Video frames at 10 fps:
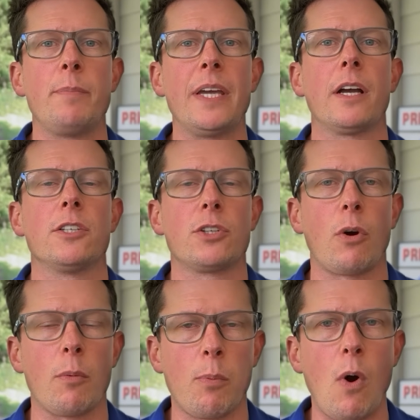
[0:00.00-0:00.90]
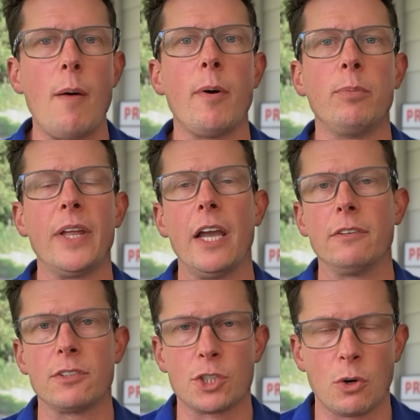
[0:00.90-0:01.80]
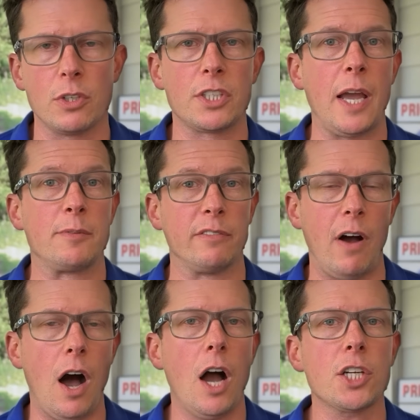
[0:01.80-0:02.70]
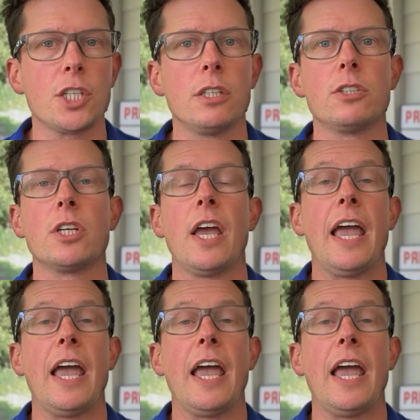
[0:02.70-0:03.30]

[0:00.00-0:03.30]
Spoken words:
because there are probably certain types of auctions